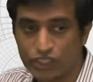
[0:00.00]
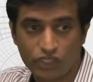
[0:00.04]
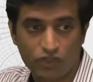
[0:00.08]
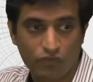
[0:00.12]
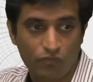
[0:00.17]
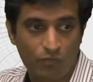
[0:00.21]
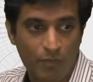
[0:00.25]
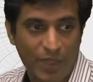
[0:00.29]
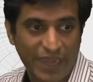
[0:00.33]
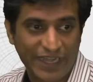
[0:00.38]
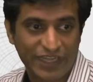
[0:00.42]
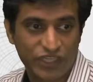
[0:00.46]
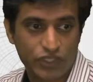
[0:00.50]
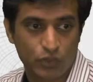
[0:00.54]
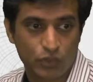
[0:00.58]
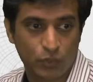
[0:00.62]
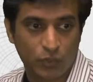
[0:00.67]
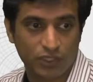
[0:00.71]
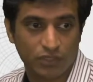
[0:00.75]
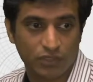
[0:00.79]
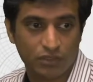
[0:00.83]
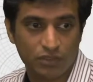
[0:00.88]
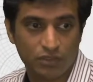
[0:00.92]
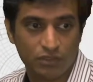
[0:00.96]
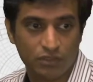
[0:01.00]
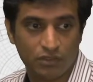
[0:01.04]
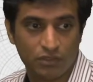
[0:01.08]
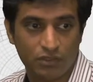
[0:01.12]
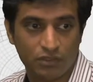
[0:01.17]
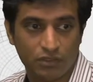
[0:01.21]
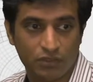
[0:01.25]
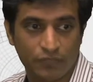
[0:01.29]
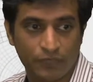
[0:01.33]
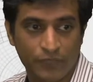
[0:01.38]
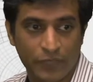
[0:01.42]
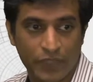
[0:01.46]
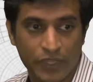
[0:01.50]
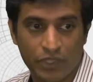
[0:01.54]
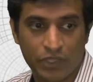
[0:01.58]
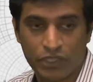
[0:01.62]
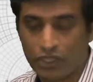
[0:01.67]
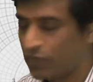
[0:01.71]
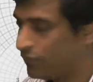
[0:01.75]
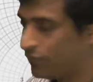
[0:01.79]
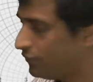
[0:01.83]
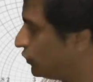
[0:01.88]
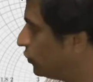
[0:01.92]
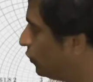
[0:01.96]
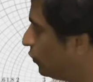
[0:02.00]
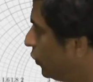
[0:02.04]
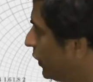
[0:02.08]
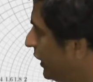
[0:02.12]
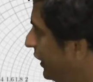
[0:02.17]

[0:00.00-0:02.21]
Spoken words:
coefficient of -1. If